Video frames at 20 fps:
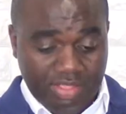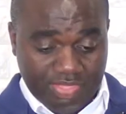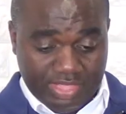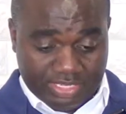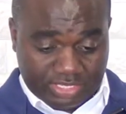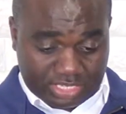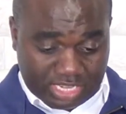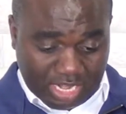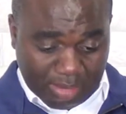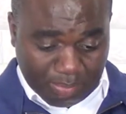
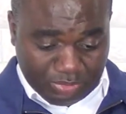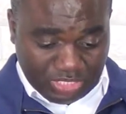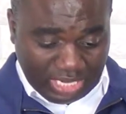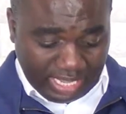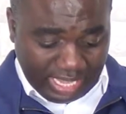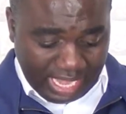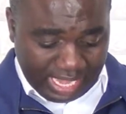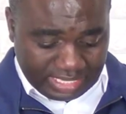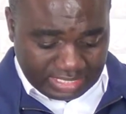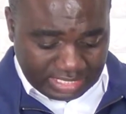The
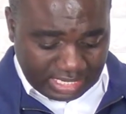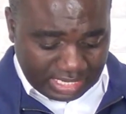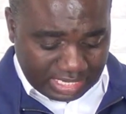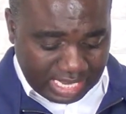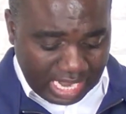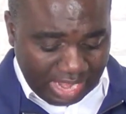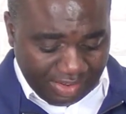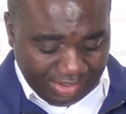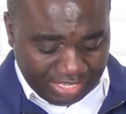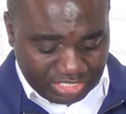scripture here is
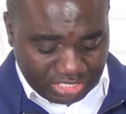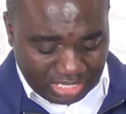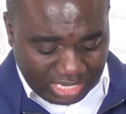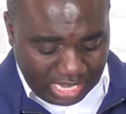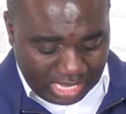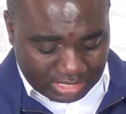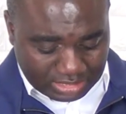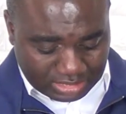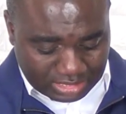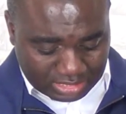
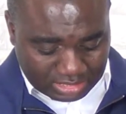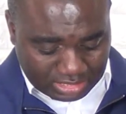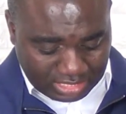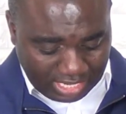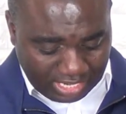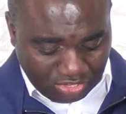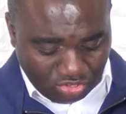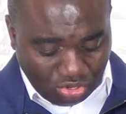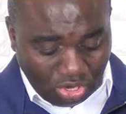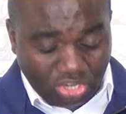encouraging us and
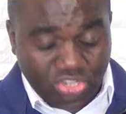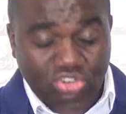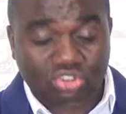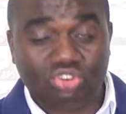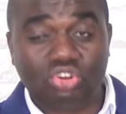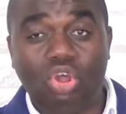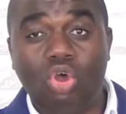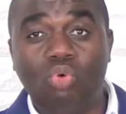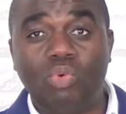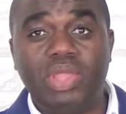say, don't
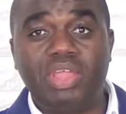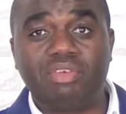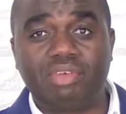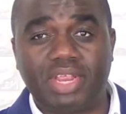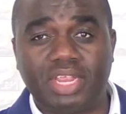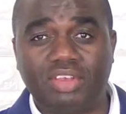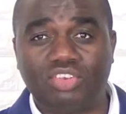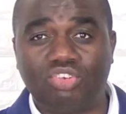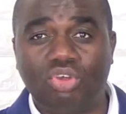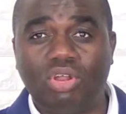grow
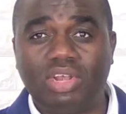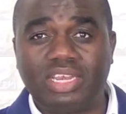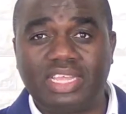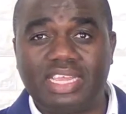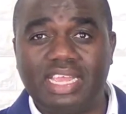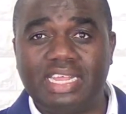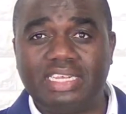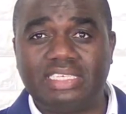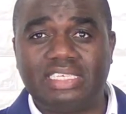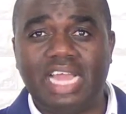weary.
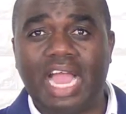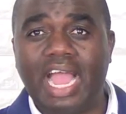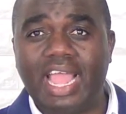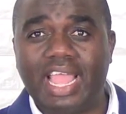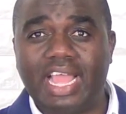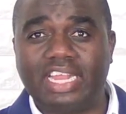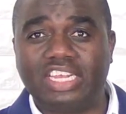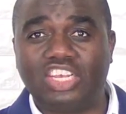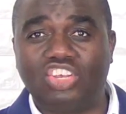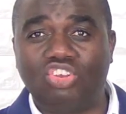Don't get
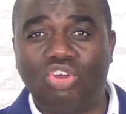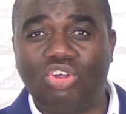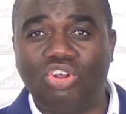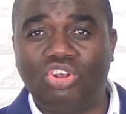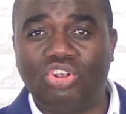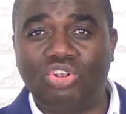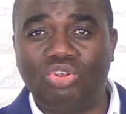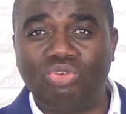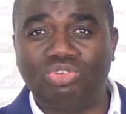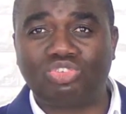tired.
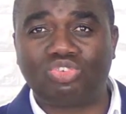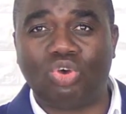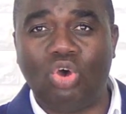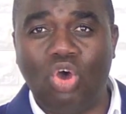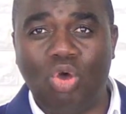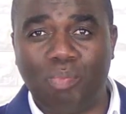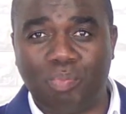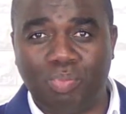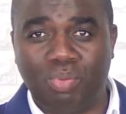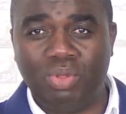Don't lose
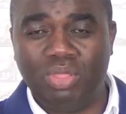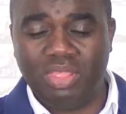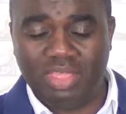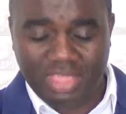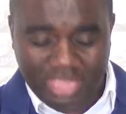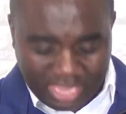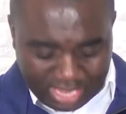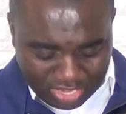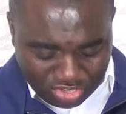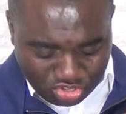hope
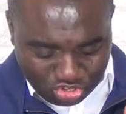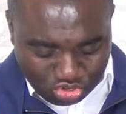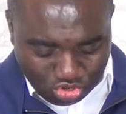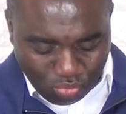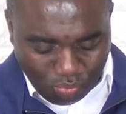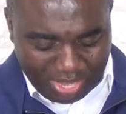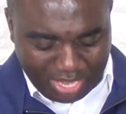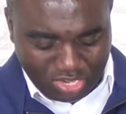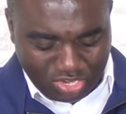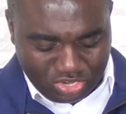in
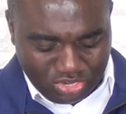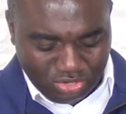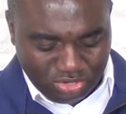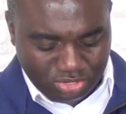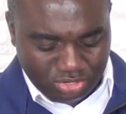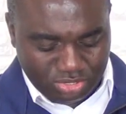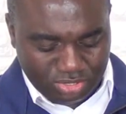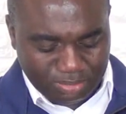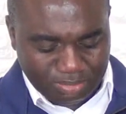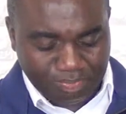doing
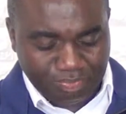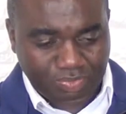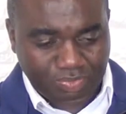good,